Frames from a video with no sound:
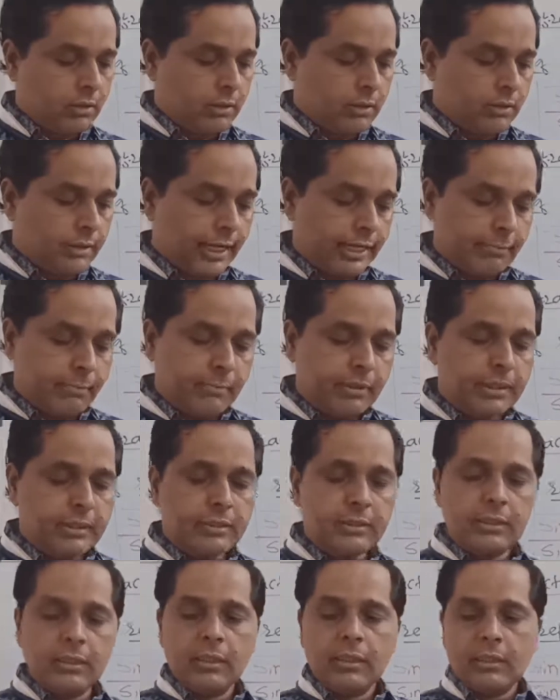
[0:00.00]
That
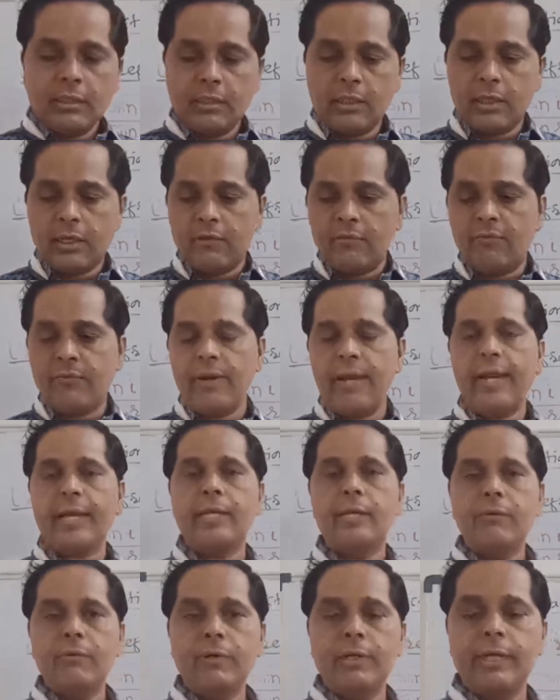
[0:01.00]
means the
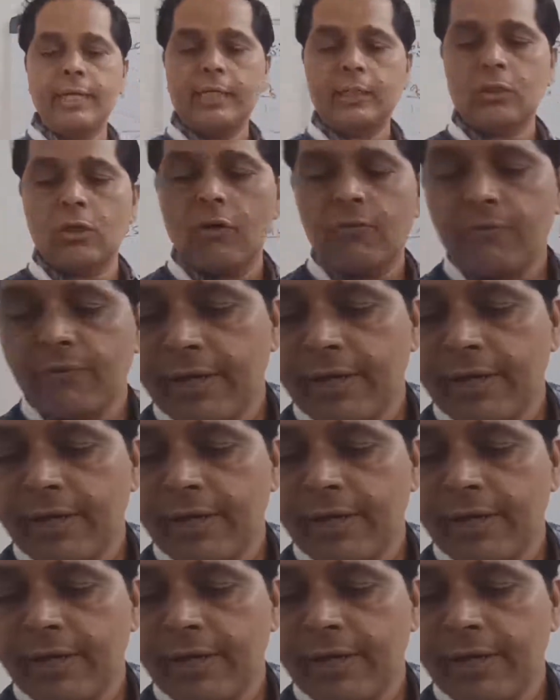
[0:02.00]
refractive index of